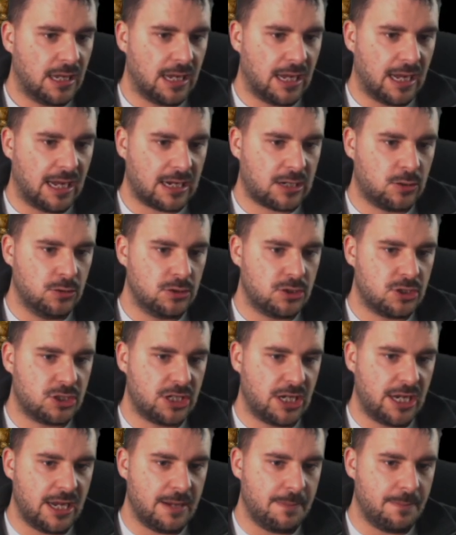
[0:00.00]
I could
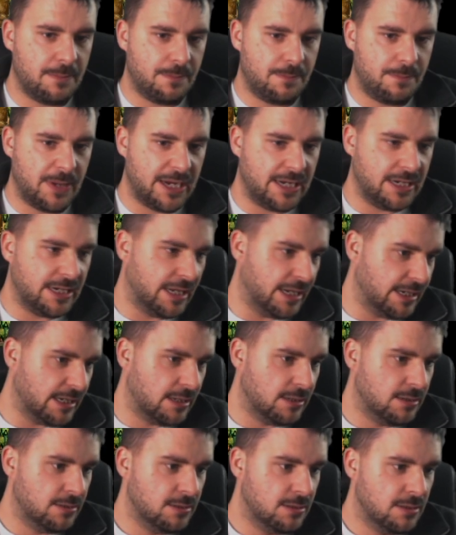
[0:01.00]
see it being
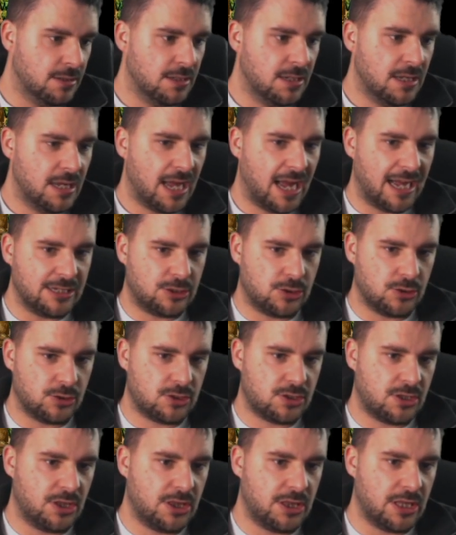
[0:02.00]
here. I
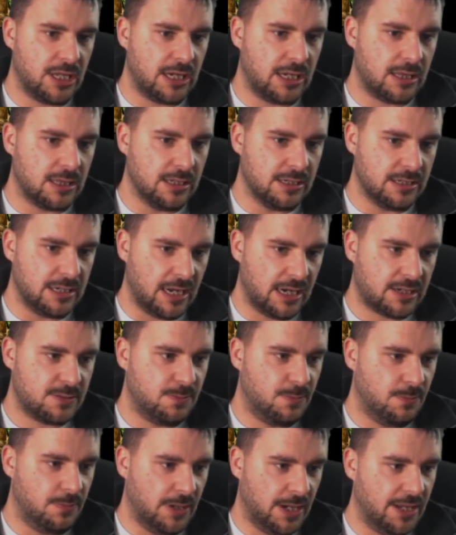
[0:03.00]
just think the deck's
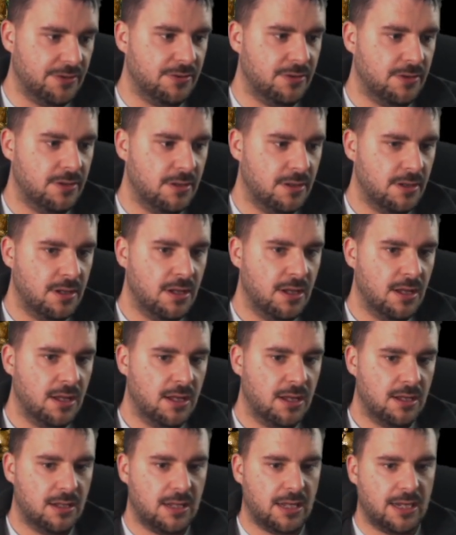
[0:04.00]
bad.
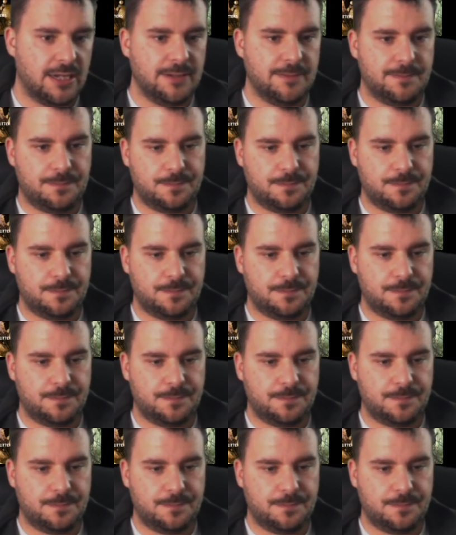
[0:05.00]
Like,